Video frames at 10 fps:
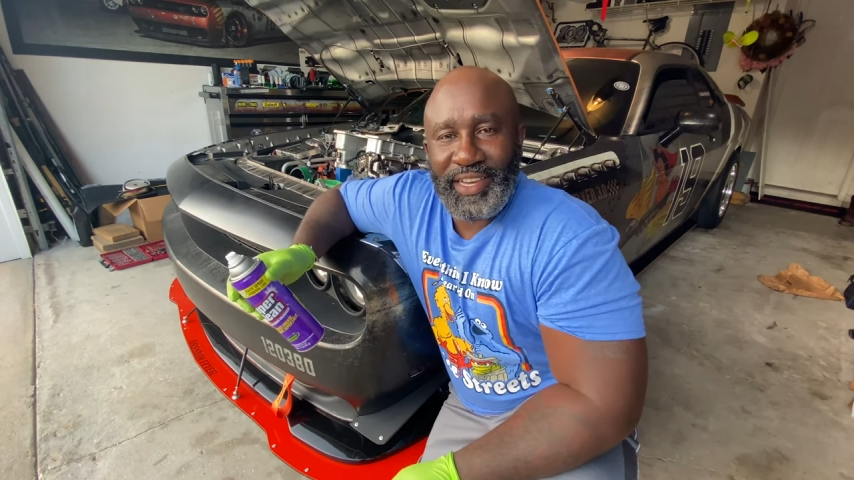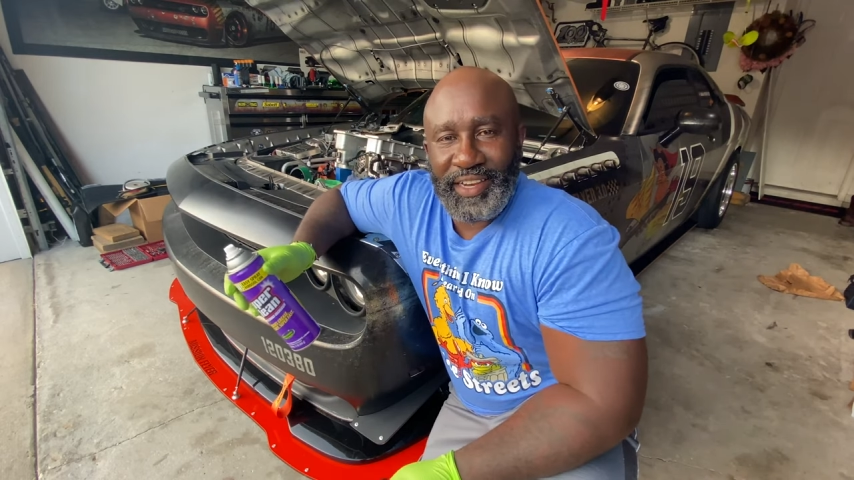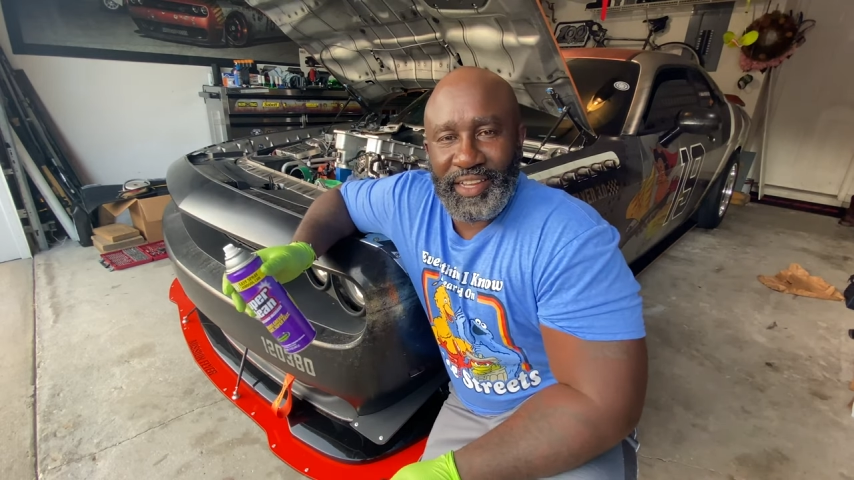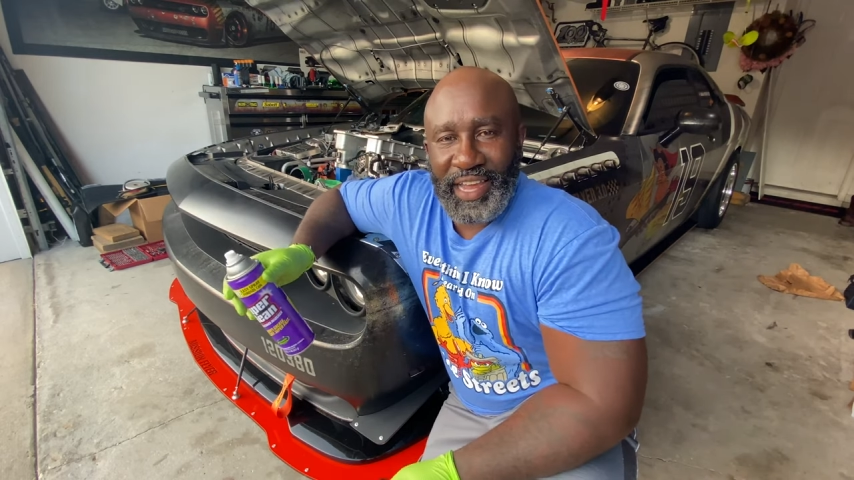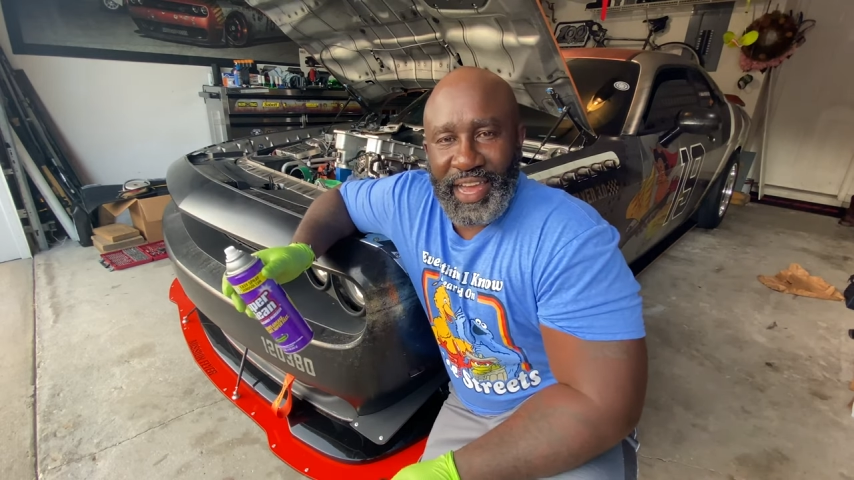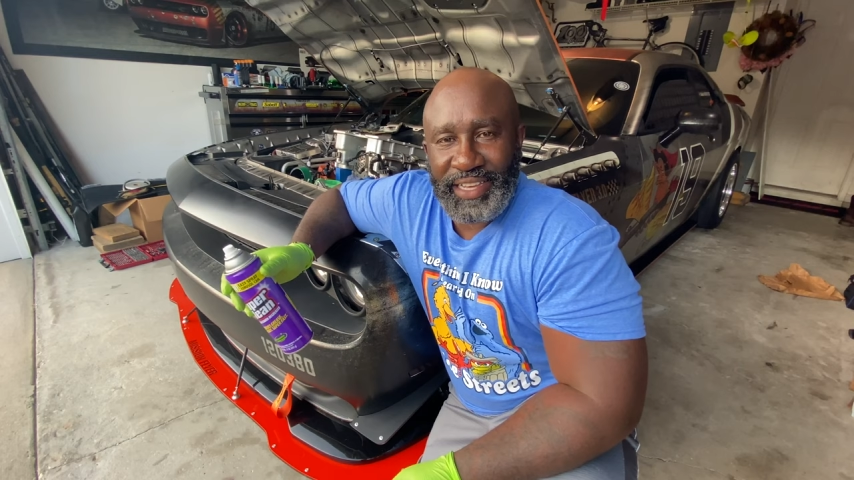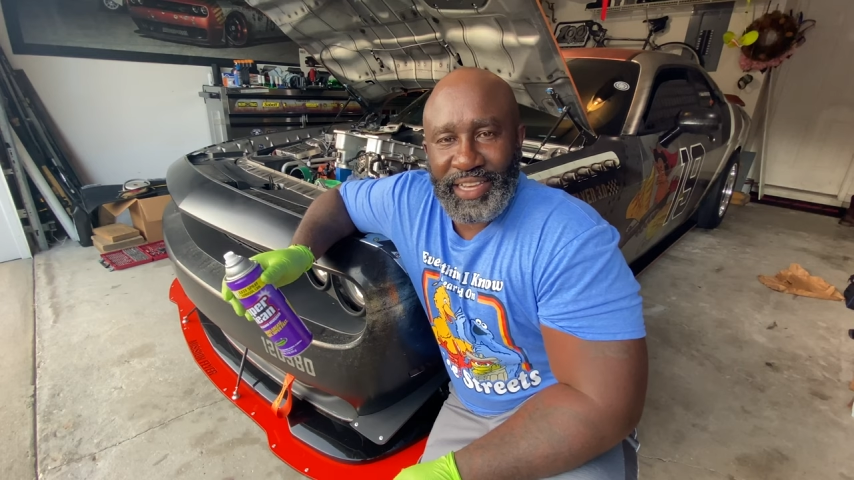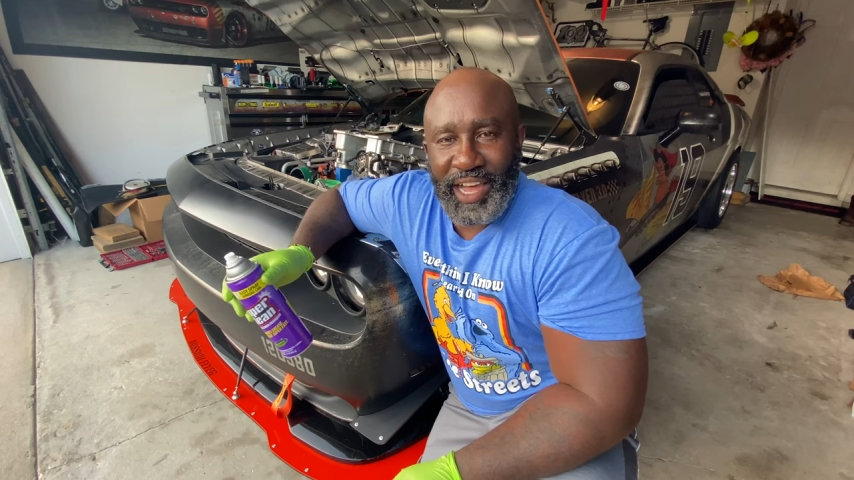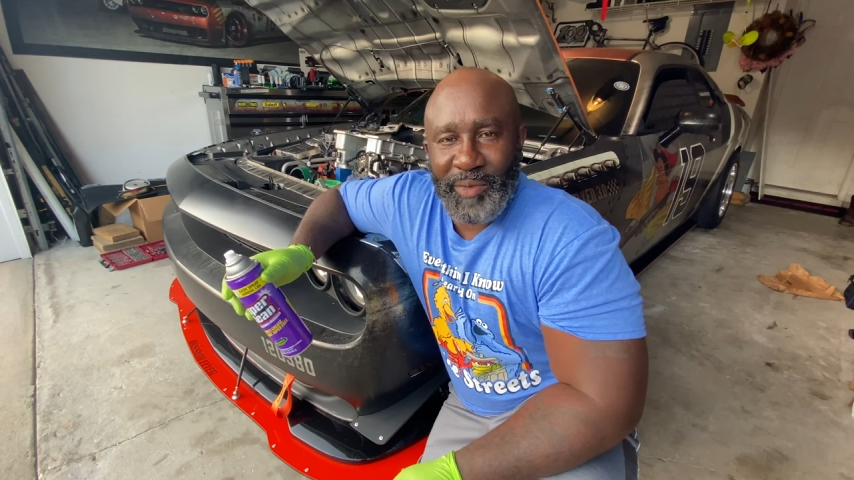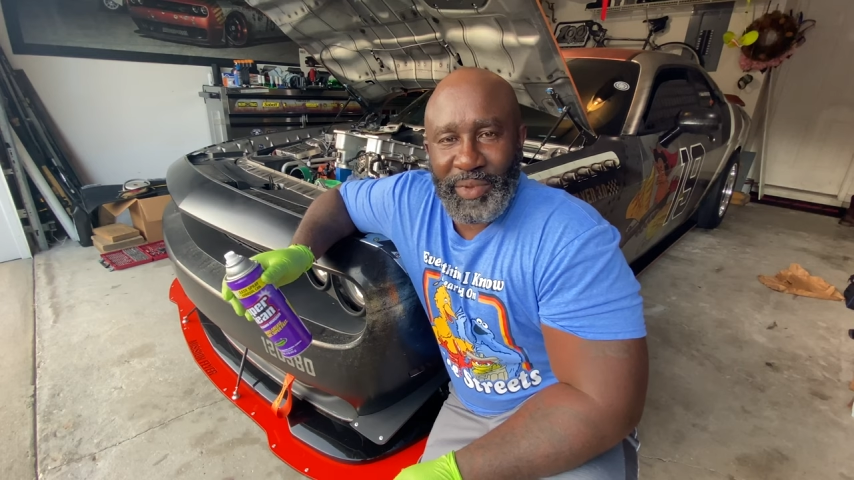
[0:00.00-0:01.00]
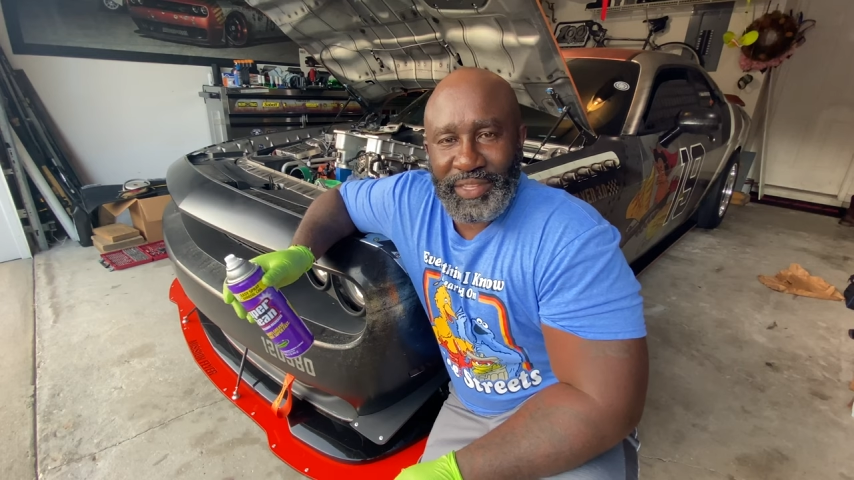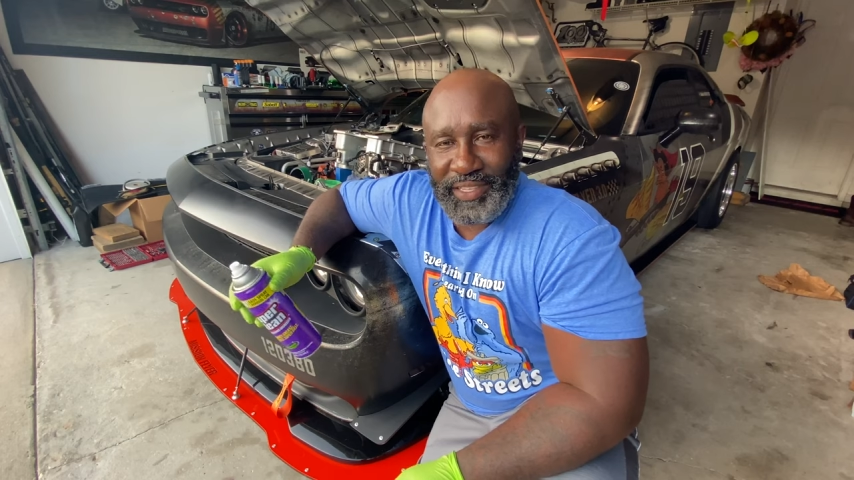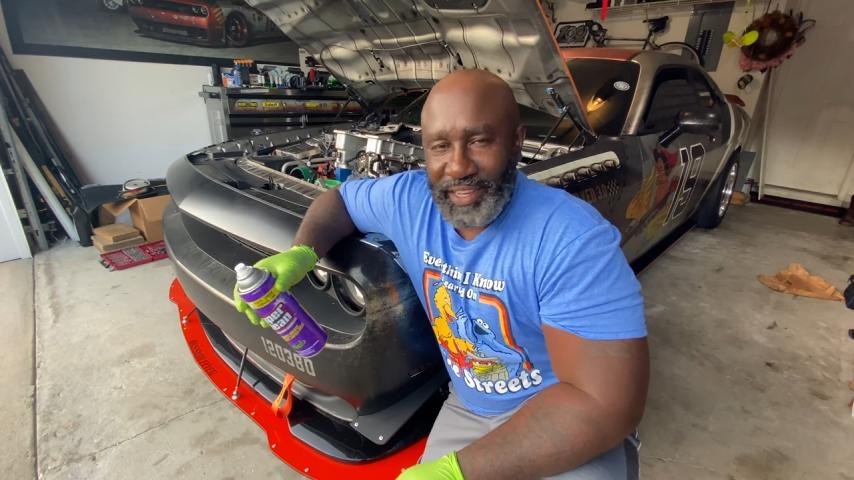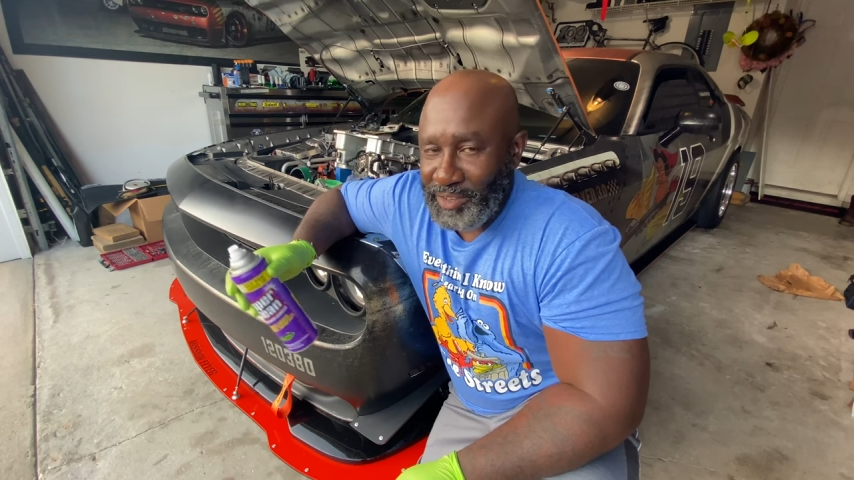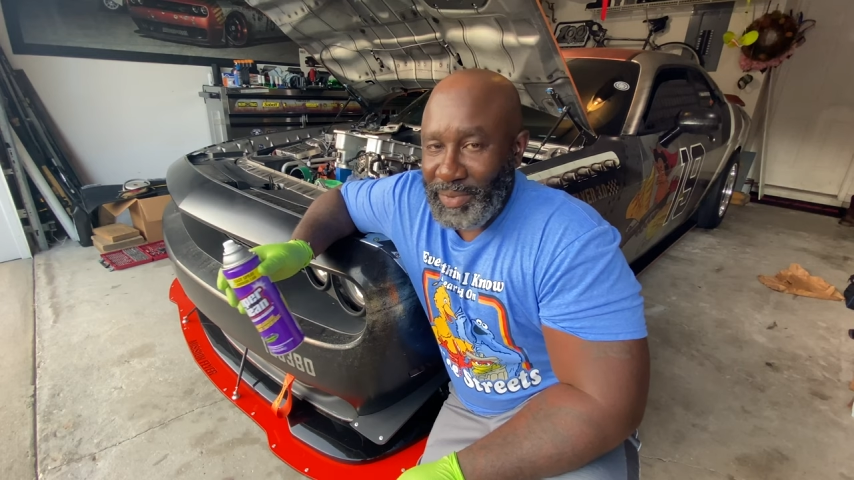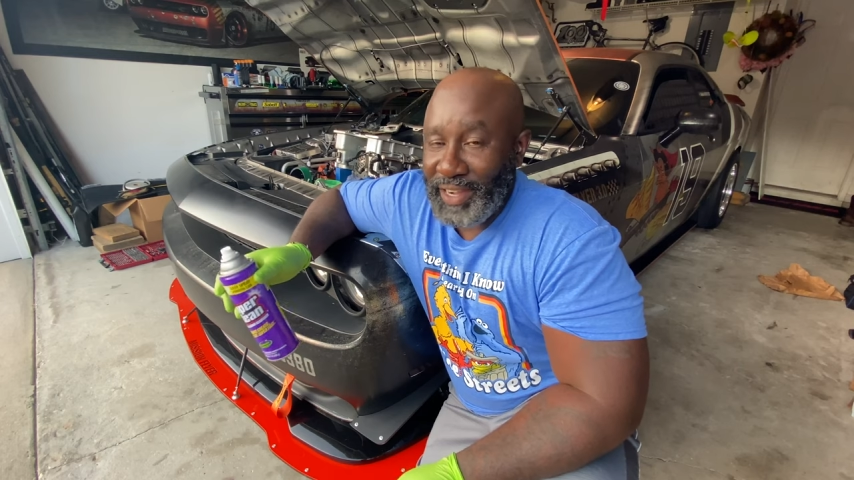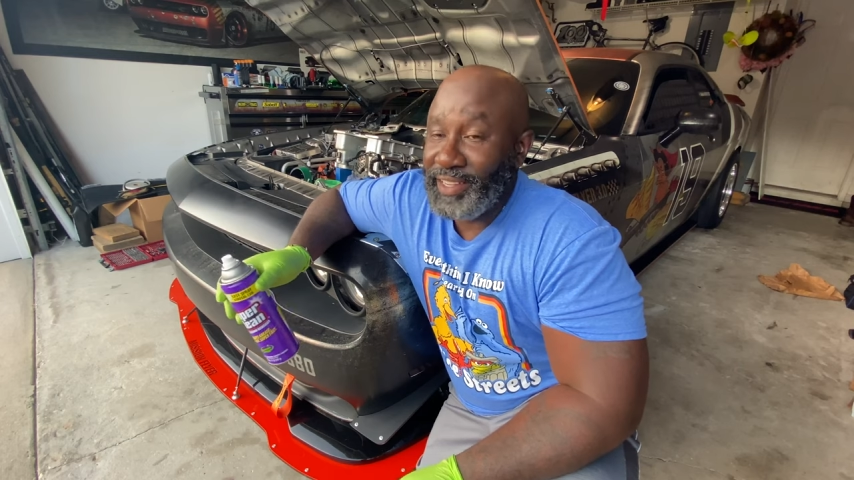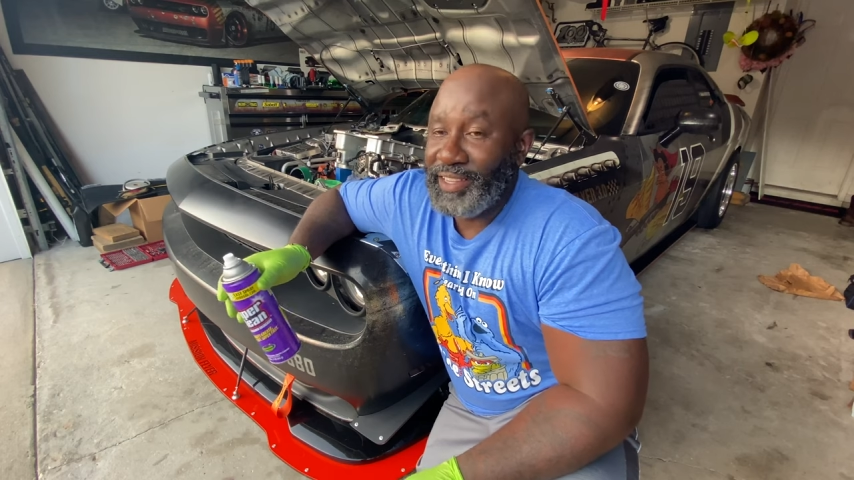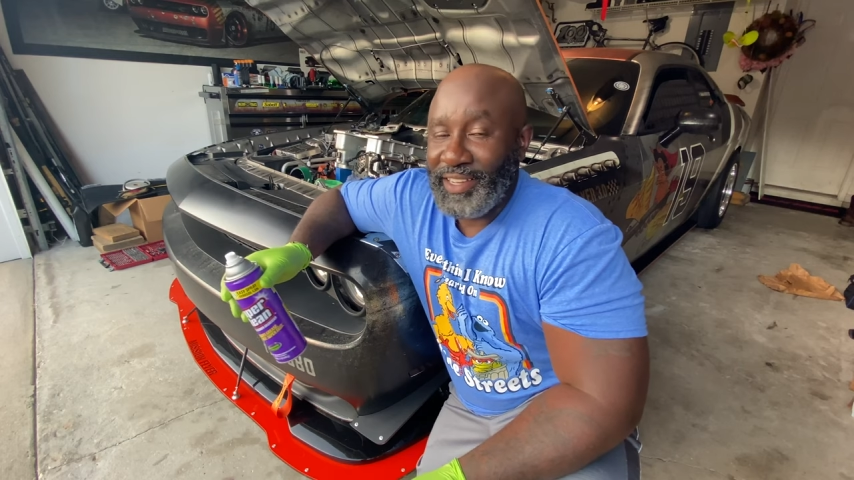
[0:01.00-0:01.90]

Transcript: in the last comments, everybody,